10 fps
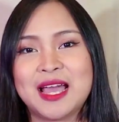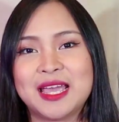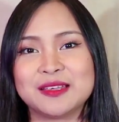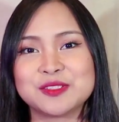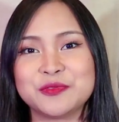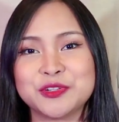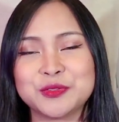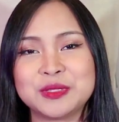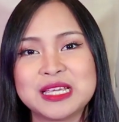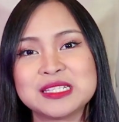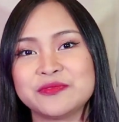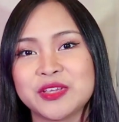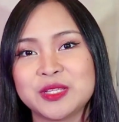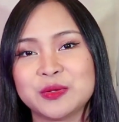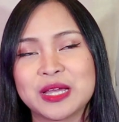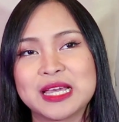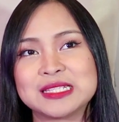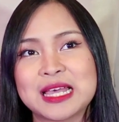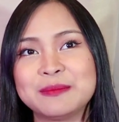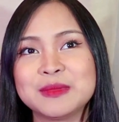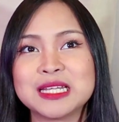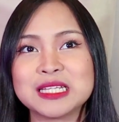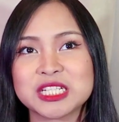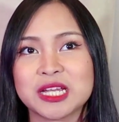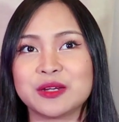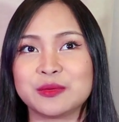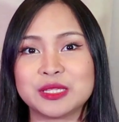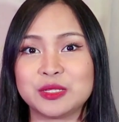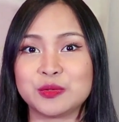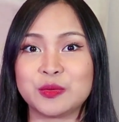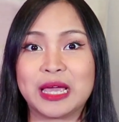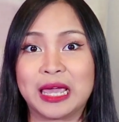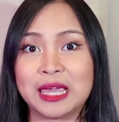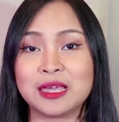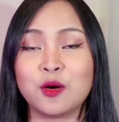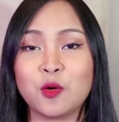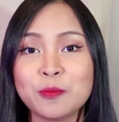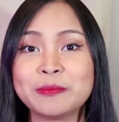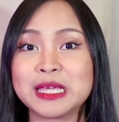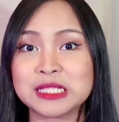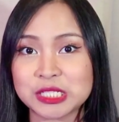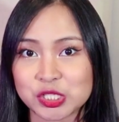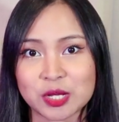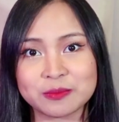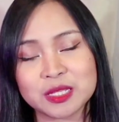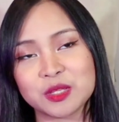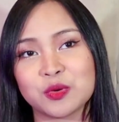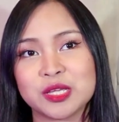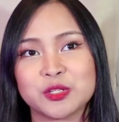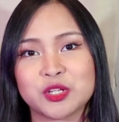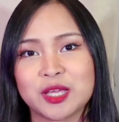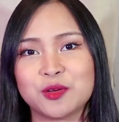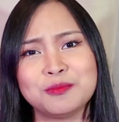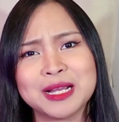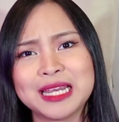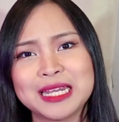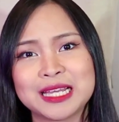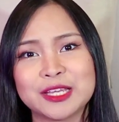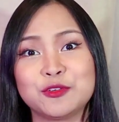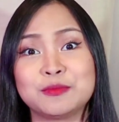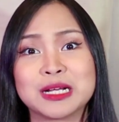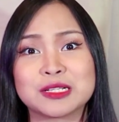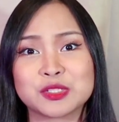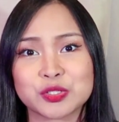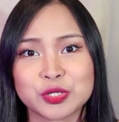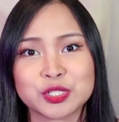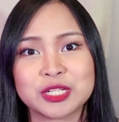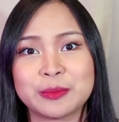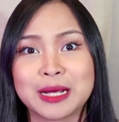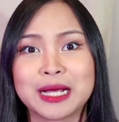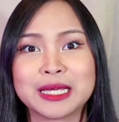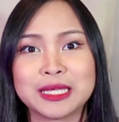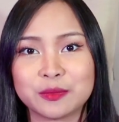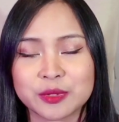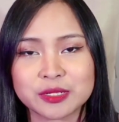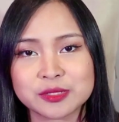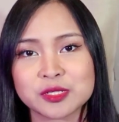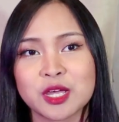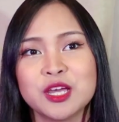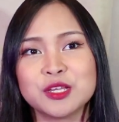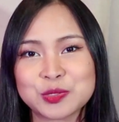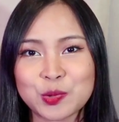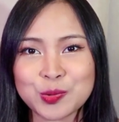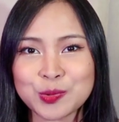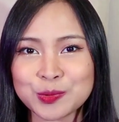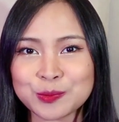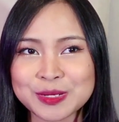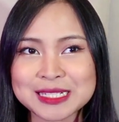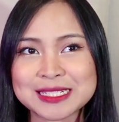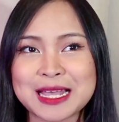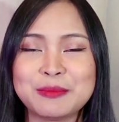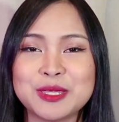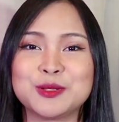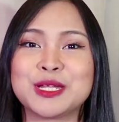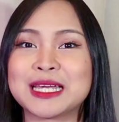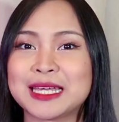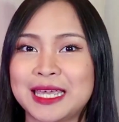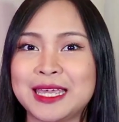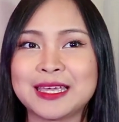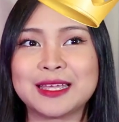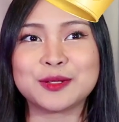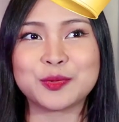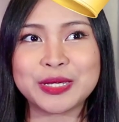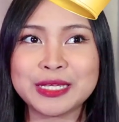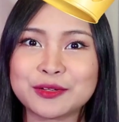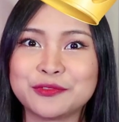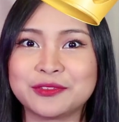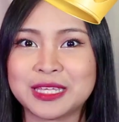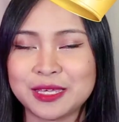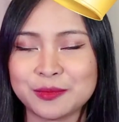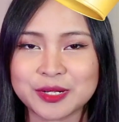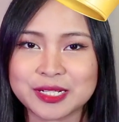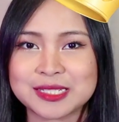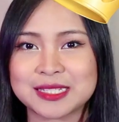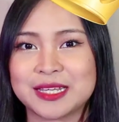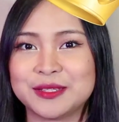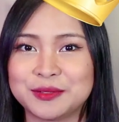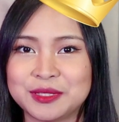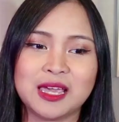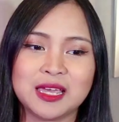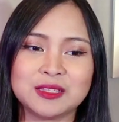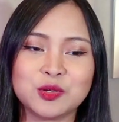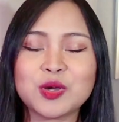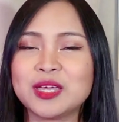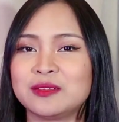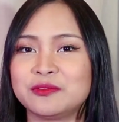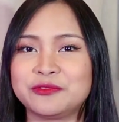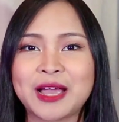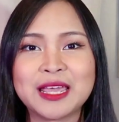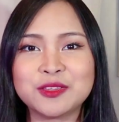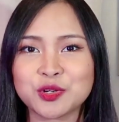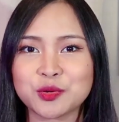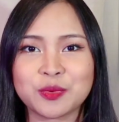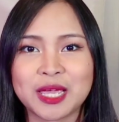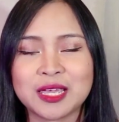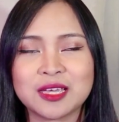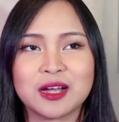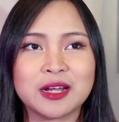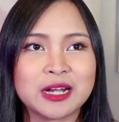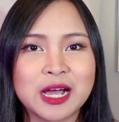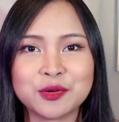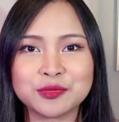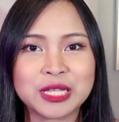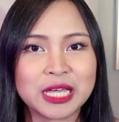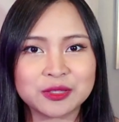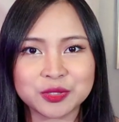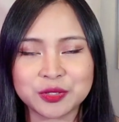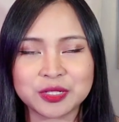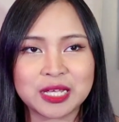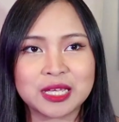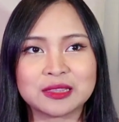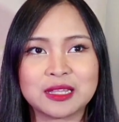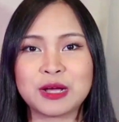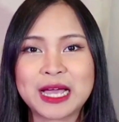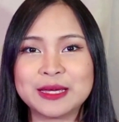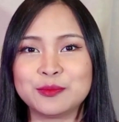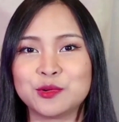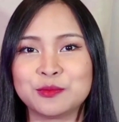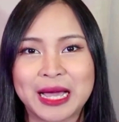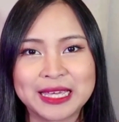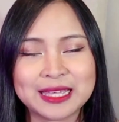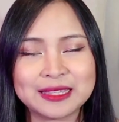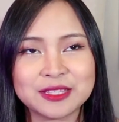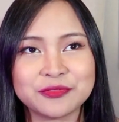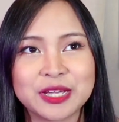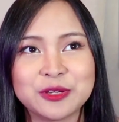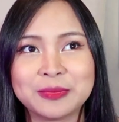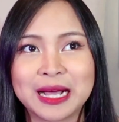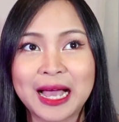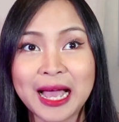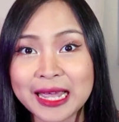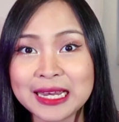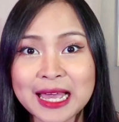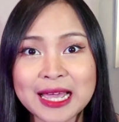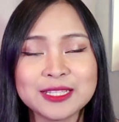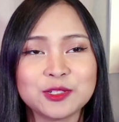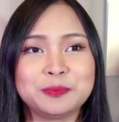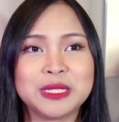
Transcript: Ayan, so for today's video guys, I'm gonna share with you a home-based job that you can try kung magaling kayong mag-search ng mga keywords. So kung masasabi nyo na king and queen of keywords kayo, and you can find your way around the internet, kung kaya mong ma-identify yung mga highlight, yung